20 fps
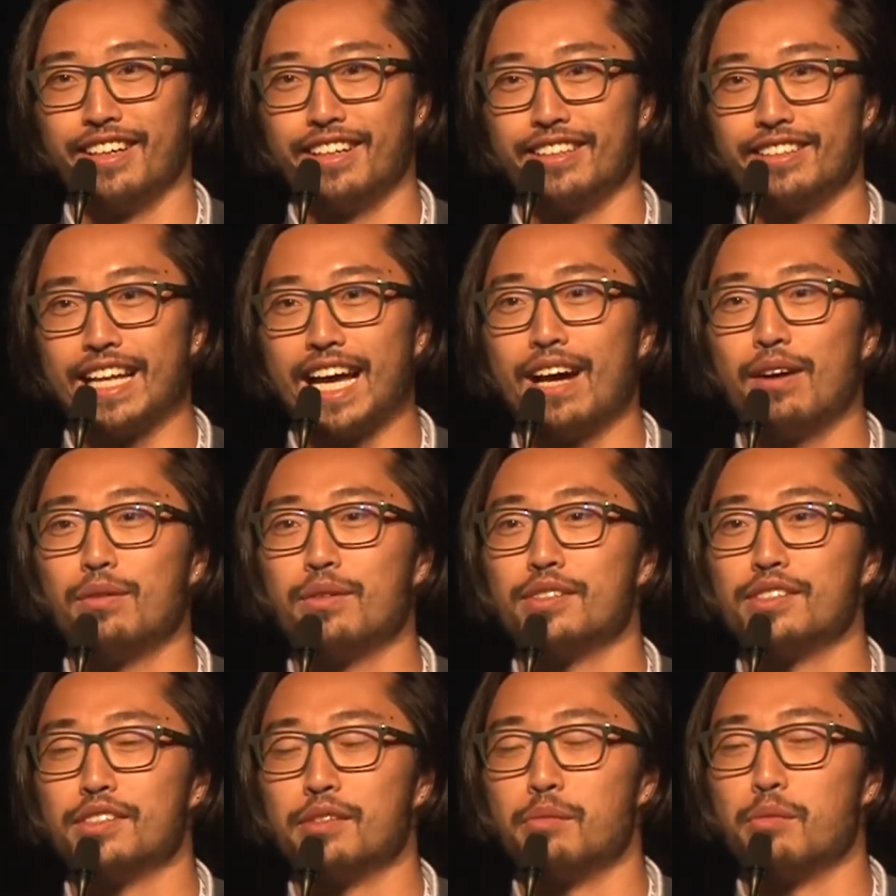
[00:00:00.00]
That
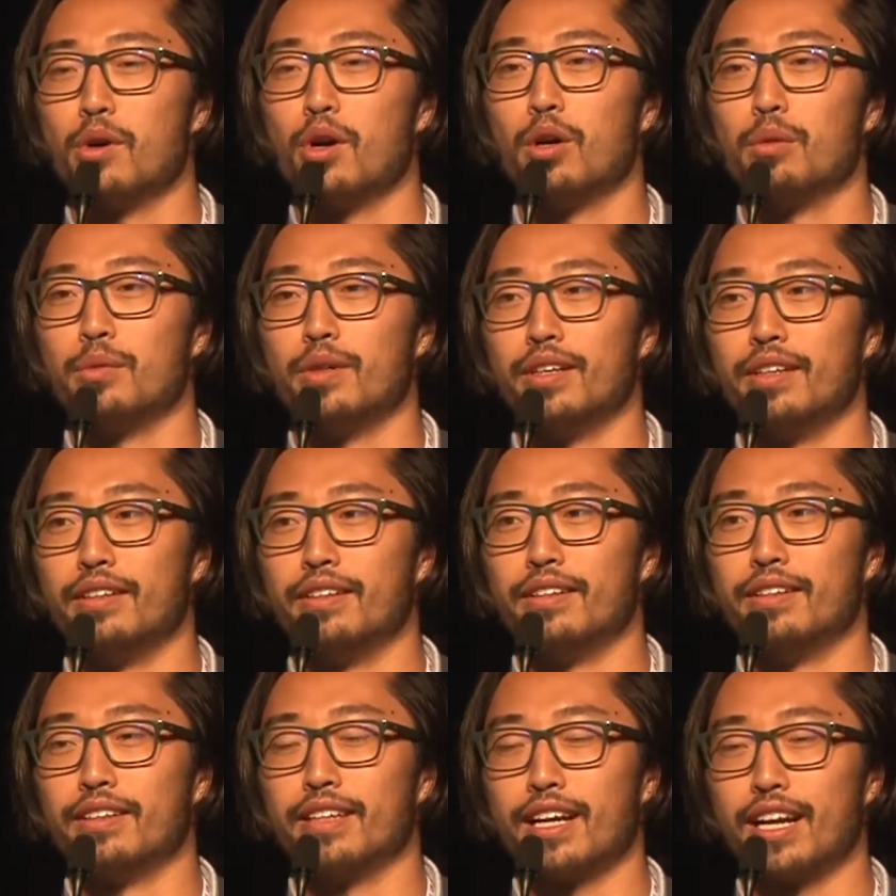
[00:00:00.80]
was the
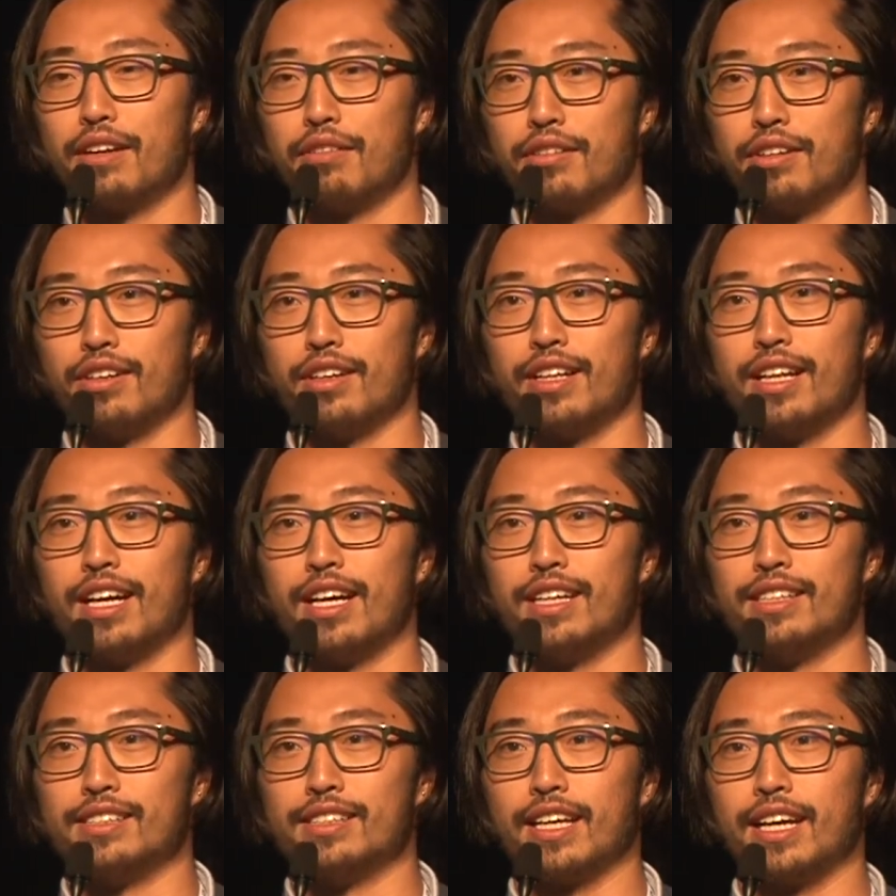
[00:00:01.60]
moment that I
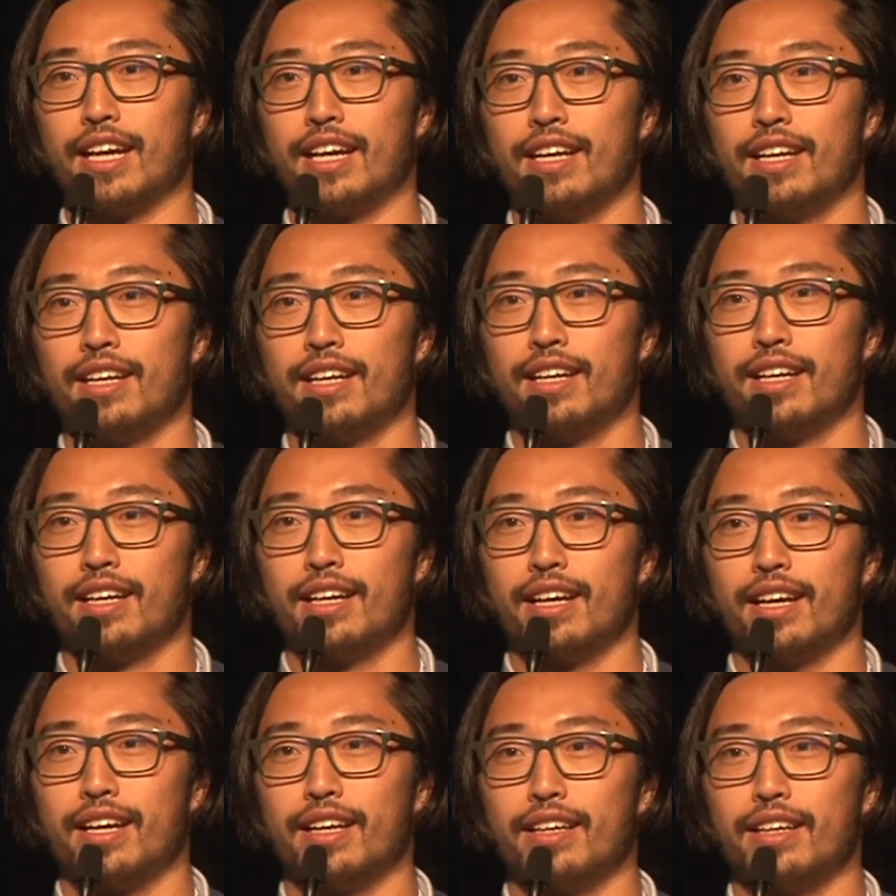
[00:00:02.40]
realized that
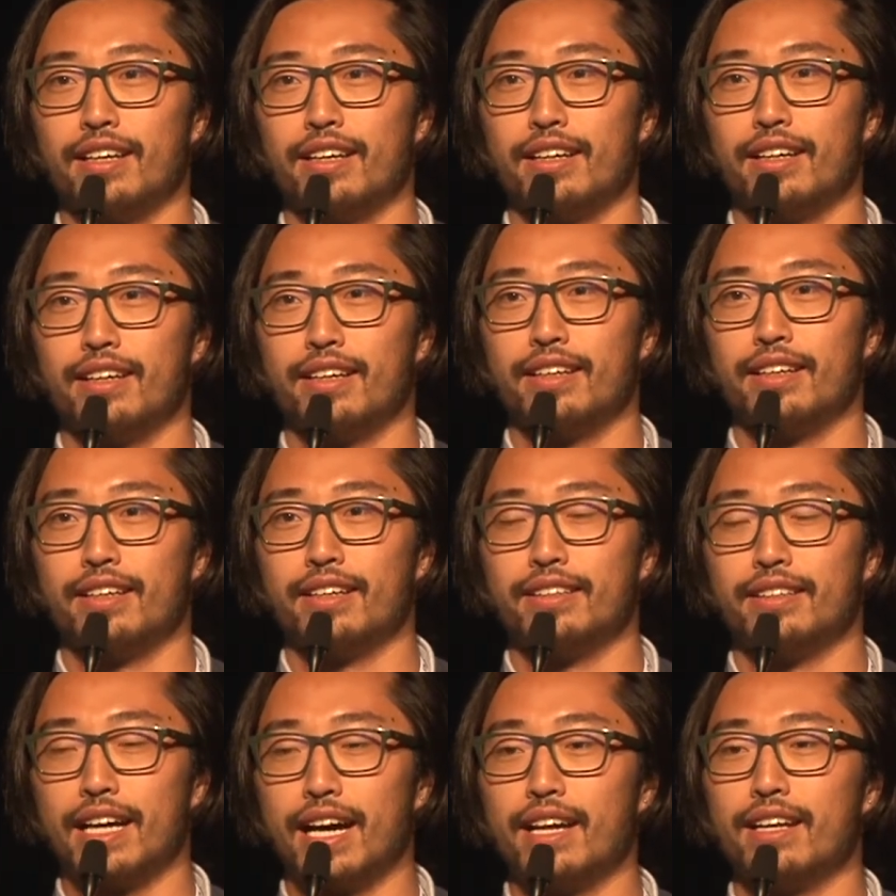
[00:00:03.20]

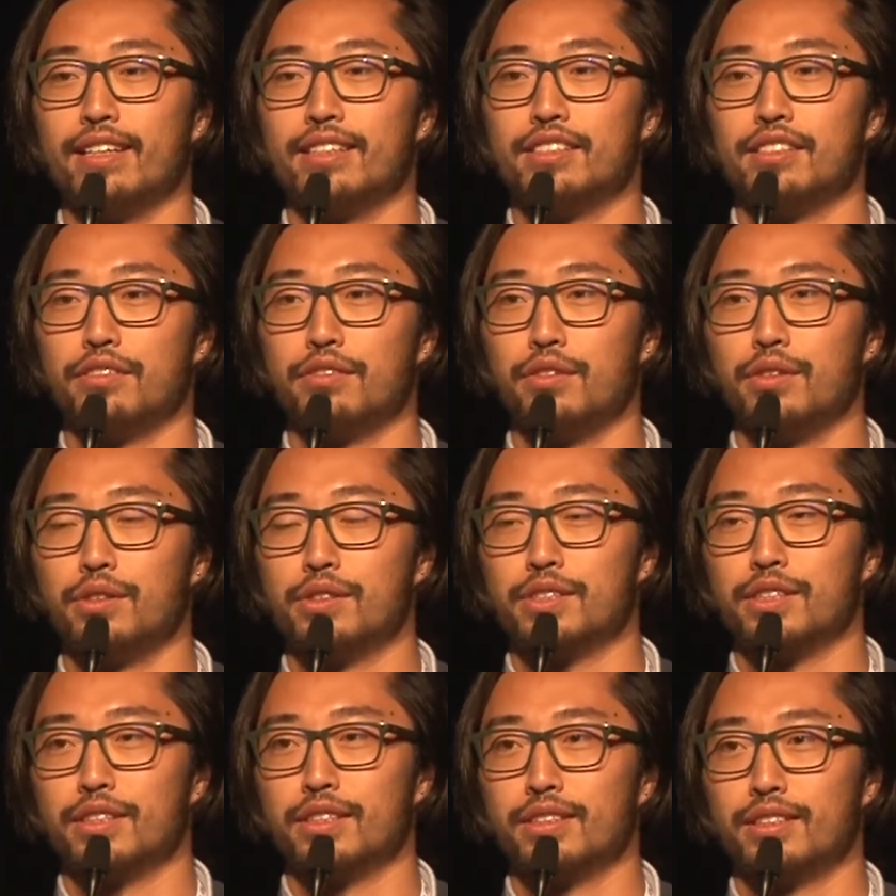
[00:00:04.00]
that is the
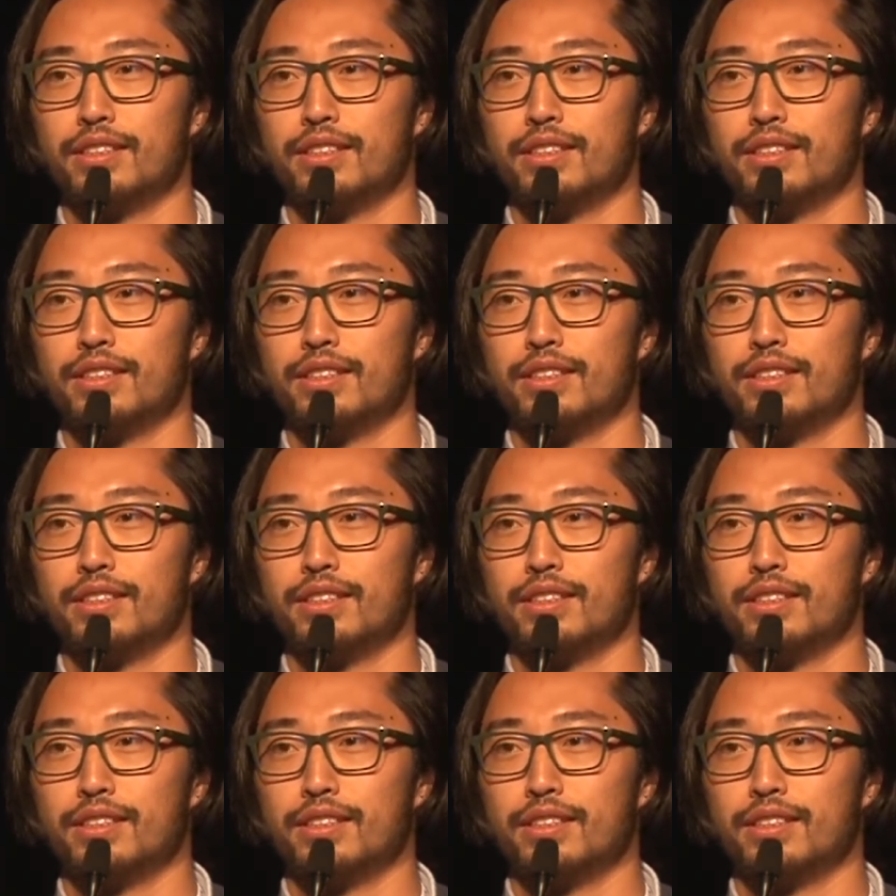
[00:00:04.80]
future.